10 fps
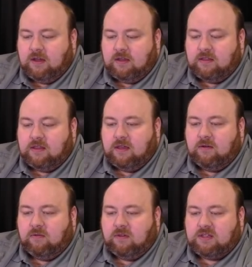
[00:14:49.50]
And
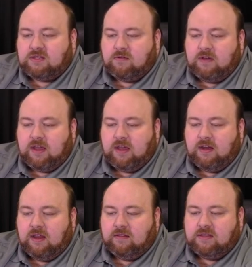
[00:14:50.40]
then let's go
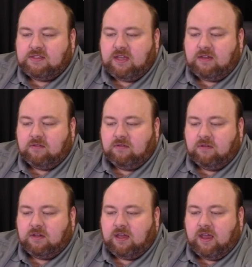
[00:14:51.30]
ahead and let's take a
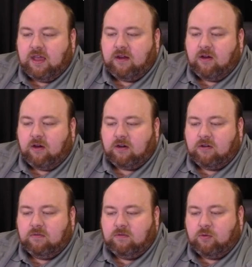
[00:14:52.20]
look at our
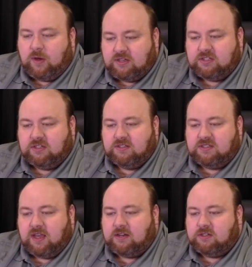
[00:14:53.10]
question
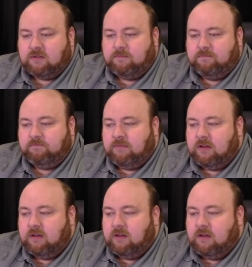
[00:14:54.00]
section.
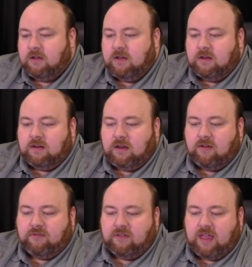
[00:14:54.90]

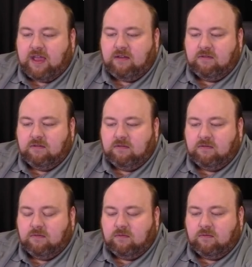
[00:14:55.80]
Now for that,
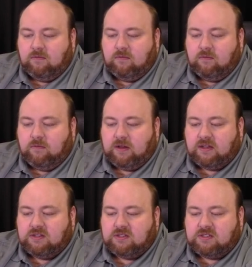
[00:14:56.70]
we
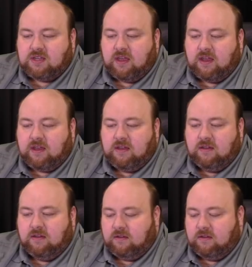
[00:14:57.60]
can just say,